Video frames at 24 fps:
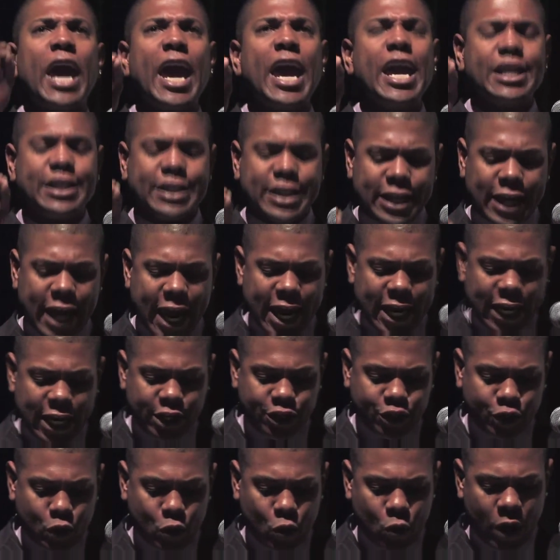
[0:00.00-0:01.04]

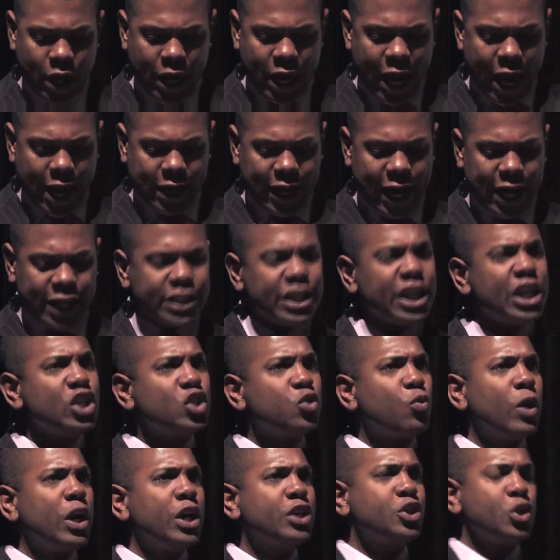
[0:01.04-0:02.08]
1882 and
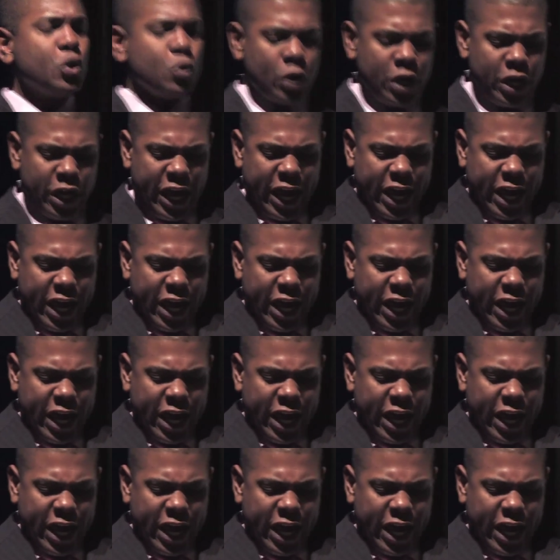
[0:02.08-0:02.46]
1922,